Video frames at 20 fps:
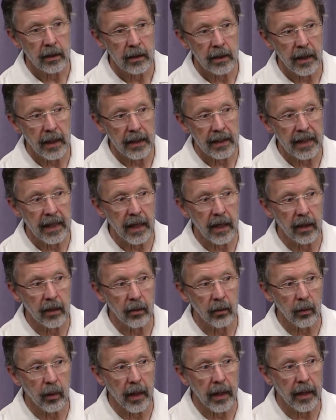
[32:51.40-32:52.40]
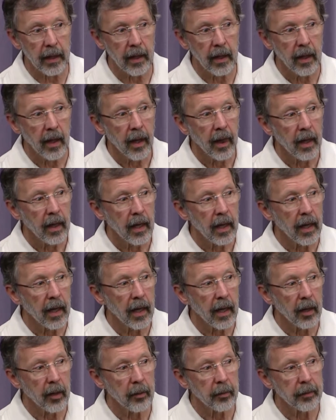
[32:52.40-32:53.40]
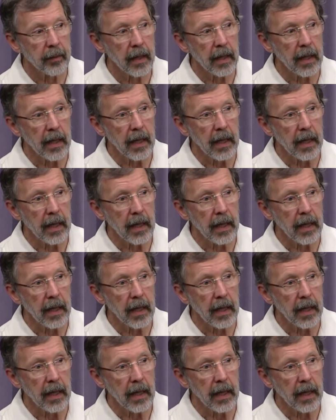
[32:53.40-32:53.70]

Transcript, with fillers: uh, get in the way. Um,